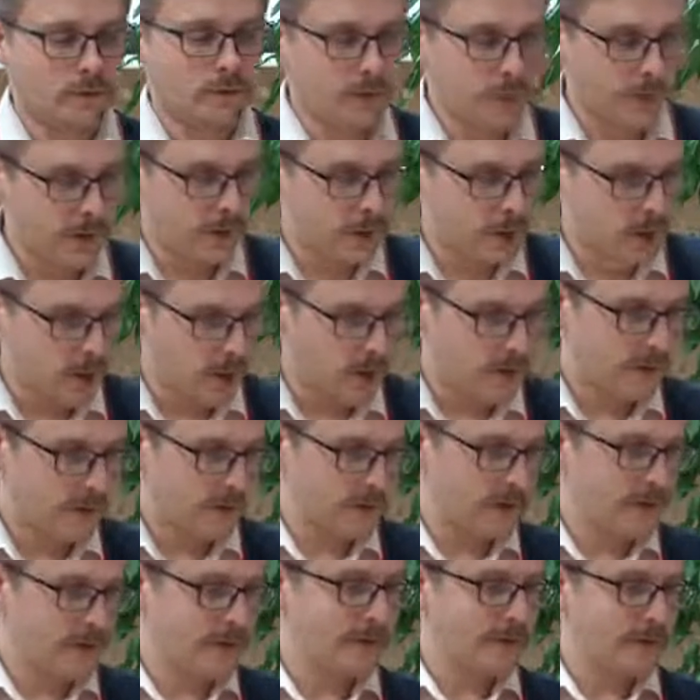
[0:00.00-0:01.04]
with
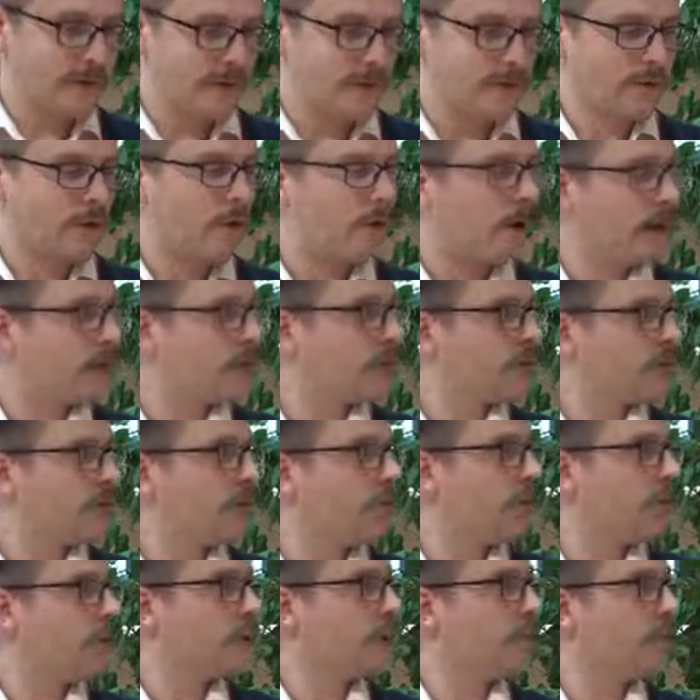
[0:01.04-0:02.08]
journalists and so on and so
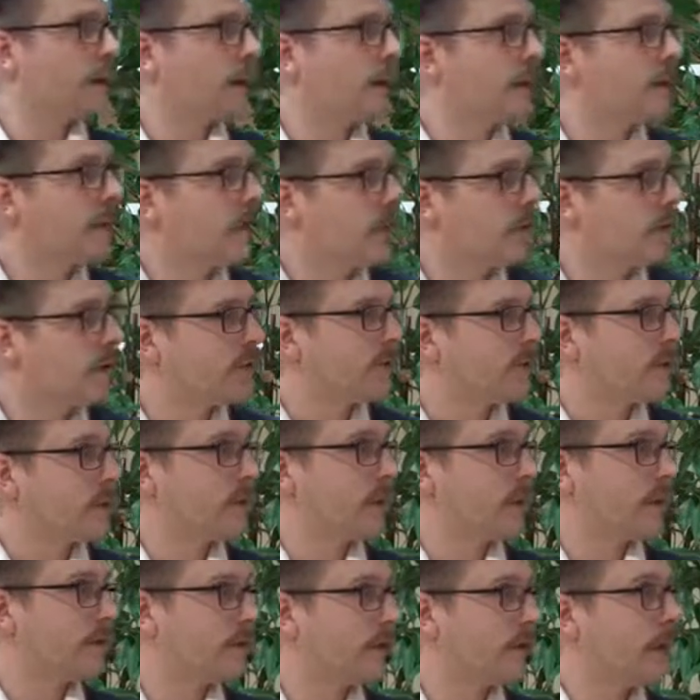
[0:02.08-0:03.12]
forth. Like here is
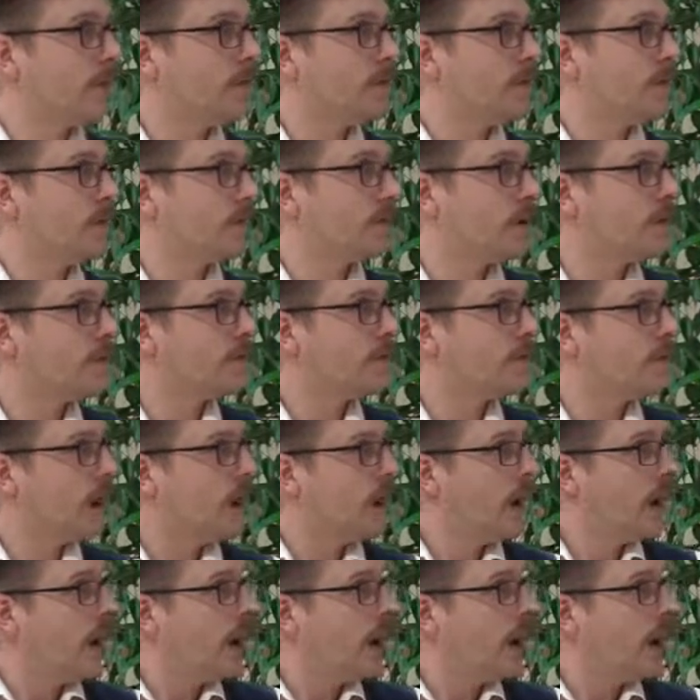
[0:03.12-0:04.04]
an example of